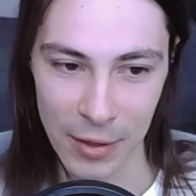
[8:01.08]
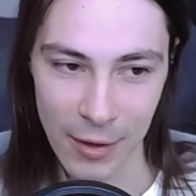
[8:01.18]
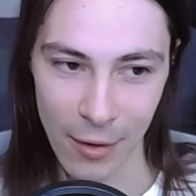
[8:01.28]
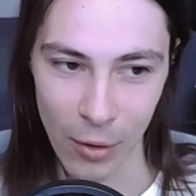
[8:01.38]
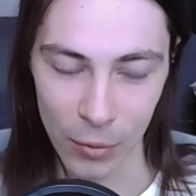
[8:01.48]

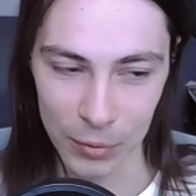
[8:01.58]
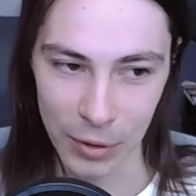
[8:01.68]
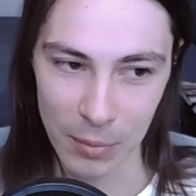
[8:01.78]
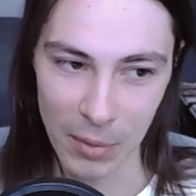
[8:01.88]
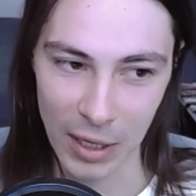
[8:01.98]

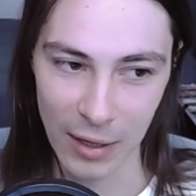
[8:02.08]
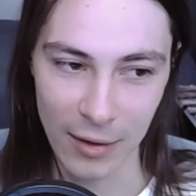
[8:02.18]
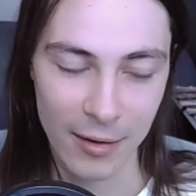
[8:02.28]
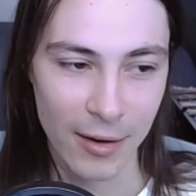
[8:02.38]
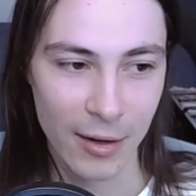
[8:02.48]
older me
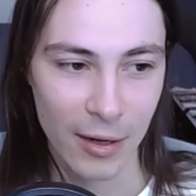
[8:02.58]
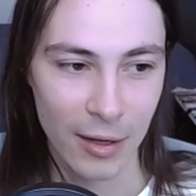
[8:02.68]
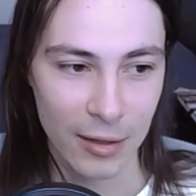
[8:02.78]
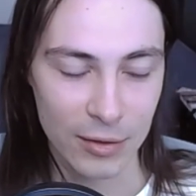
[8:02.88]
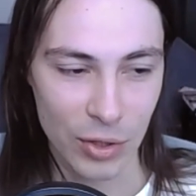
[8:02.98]

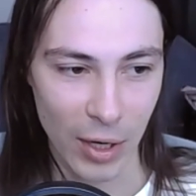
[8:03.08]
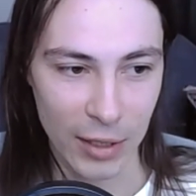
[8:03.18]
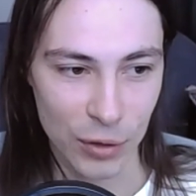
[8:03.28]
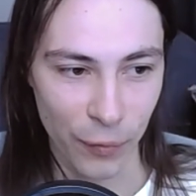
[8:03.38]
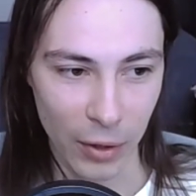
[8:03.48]
trying
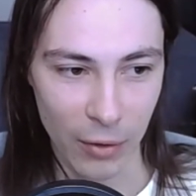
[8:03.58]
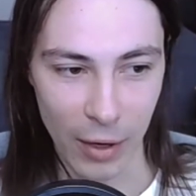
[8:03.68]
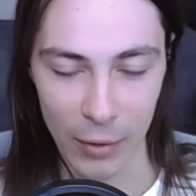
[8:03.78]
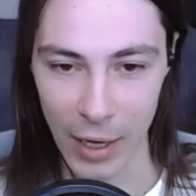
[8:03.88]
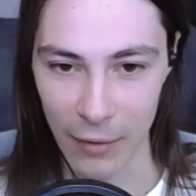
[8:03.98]
to figure
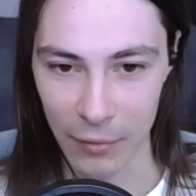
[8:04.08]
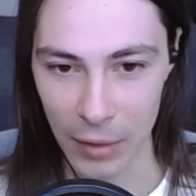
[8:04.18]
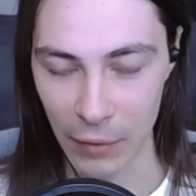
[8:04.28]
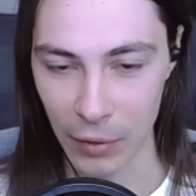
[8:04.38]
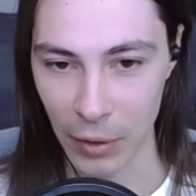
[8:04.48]
out how
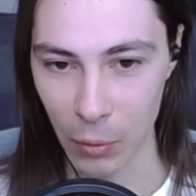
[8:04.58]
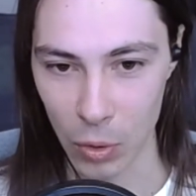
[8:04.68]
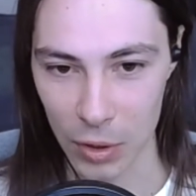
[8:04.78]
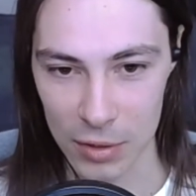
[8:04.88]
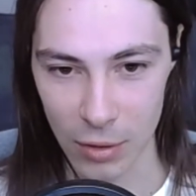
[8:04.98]
everything
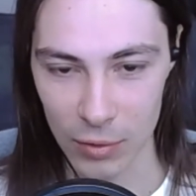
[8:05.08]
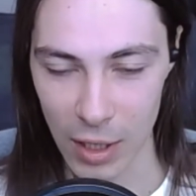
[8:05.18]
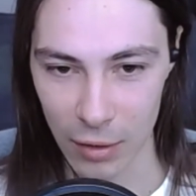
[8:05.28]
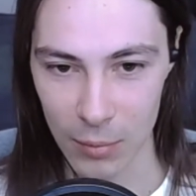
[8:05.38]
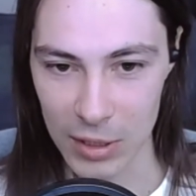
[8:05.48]
works. No
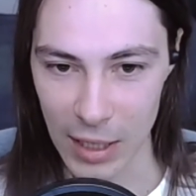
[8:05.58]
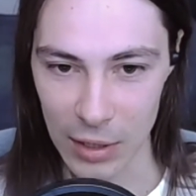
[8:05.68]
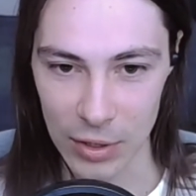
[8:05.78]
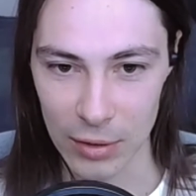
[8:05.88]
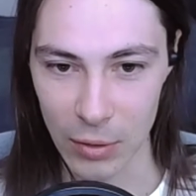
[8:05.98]

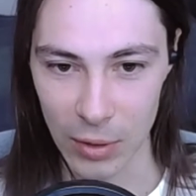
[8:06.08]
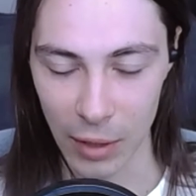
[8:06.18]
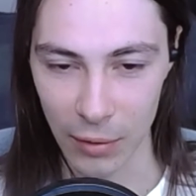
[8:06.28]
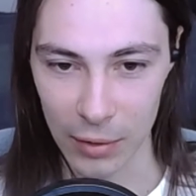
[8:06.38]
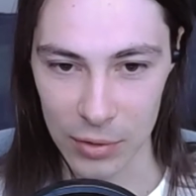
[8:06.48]
documentation, no
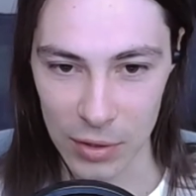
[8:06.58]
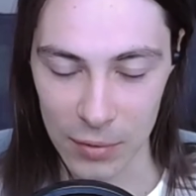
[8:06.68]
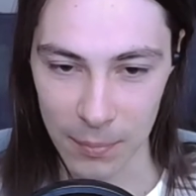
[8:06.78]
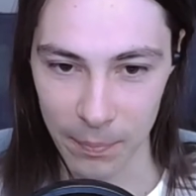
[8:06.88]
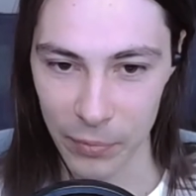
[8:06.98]
nothing, just
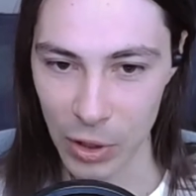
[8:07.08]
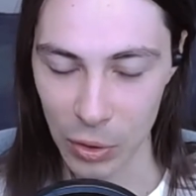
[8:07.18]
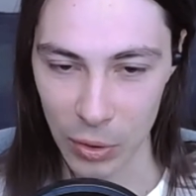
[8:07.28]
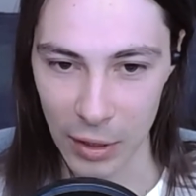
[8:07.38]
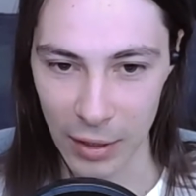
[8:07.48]

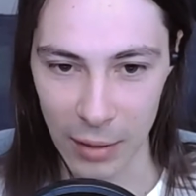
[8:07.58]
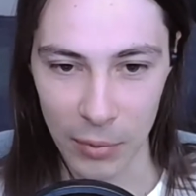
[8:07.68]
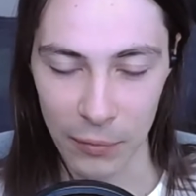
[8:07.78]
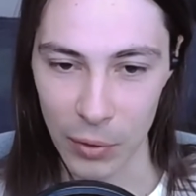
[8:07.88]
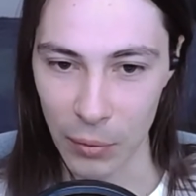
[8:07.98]
looking up
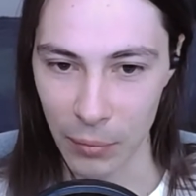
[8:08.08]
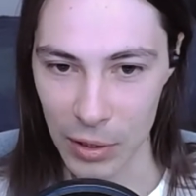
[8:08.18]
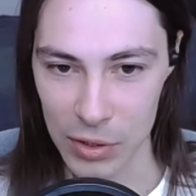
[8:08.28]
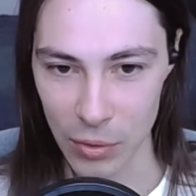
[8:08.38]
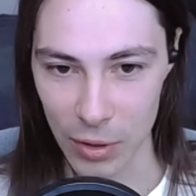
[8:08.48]
the Vue 3
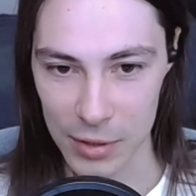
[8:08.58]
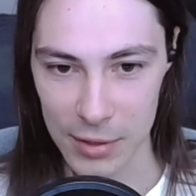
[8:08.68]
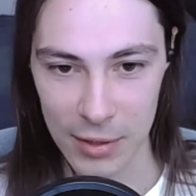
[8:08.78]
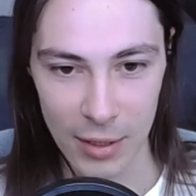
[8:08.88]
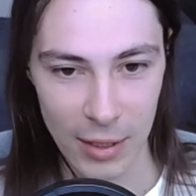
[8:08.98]

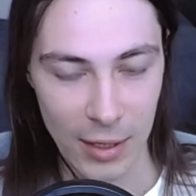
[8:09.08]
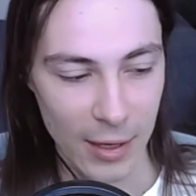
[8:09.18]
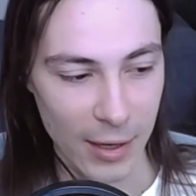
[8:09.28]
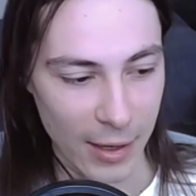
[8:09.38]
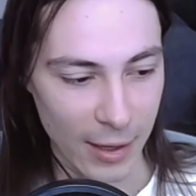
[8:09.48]
source.
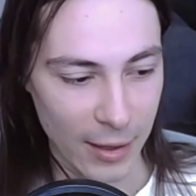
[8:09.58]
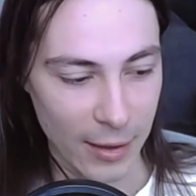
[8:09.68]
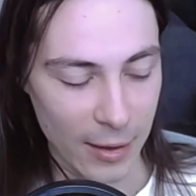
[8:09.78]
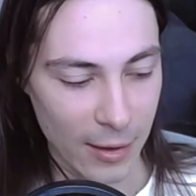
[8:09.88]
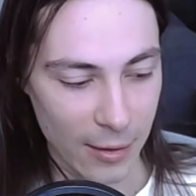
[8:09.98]

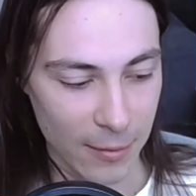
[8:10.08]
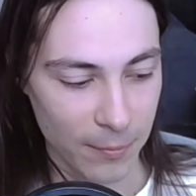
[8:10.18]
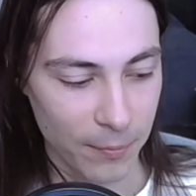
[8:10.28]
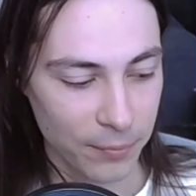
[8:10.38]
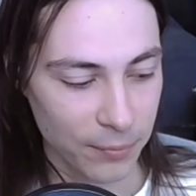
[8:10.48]
And
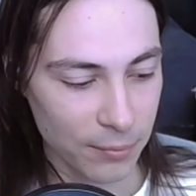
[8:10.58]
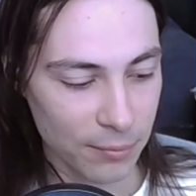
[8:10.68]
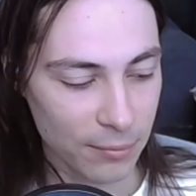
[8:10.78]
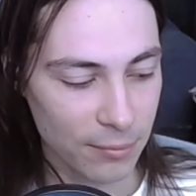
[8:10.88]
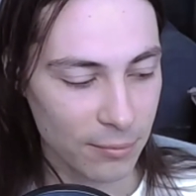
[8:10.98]

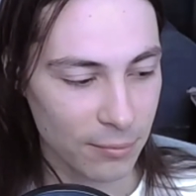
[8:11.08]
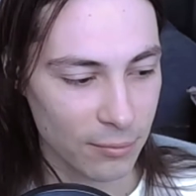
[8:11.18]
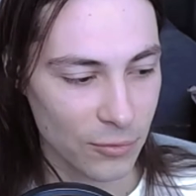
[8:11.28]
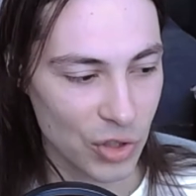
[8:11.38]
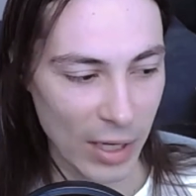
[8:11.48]

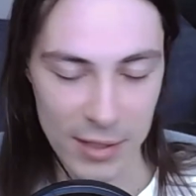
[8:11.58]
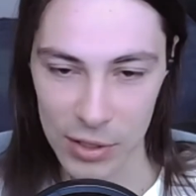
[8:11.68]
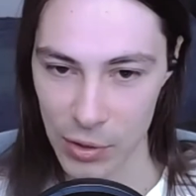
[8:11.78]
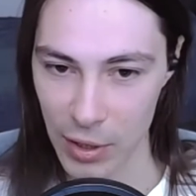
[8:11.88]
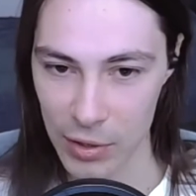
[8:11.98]
just as
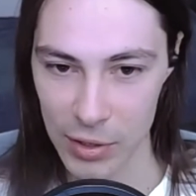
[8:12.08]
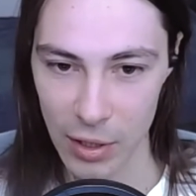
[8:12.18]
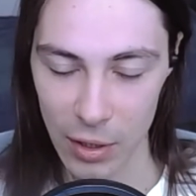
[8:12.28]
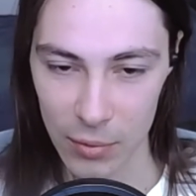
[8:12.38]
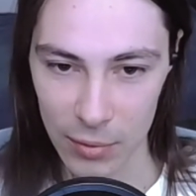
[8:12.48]
2 years ago,